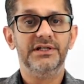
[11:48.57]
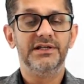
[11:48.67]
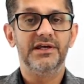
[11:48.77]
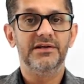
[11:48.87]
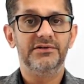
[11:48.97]

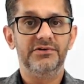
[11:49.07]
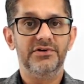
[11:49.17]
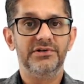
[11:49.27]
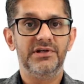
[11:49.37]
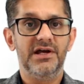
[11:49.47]
get in
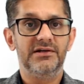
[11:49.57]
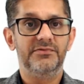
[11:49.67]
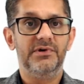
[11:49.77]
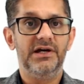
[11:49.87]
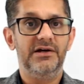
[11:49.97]
contact
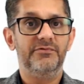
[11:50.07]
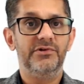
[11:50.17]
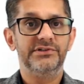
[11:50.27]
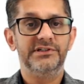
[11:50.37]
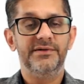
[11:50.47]
via our
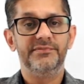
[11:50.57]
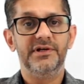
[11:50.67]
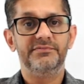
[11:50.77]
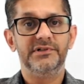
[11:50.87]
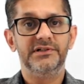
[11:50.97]
WhatsApp
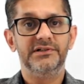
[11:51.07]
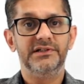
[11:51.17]
number